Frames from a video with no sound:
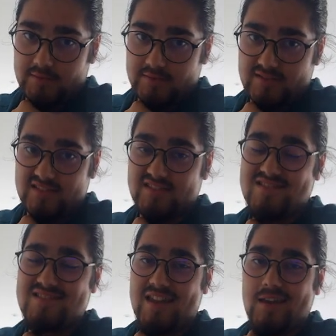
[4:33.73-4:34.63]

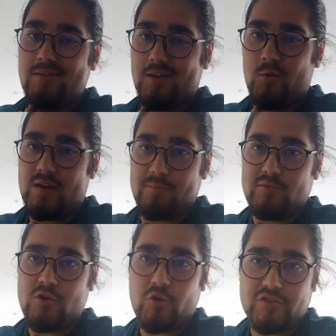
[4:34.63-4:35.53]
stick the queen
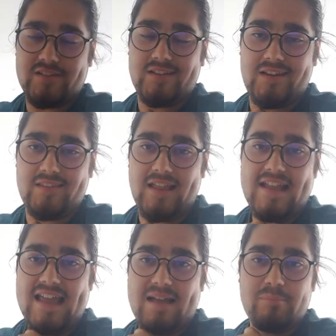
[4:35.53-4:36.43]
obnoxiously in that
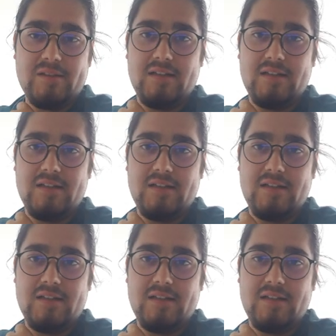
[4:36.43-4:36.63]
gap.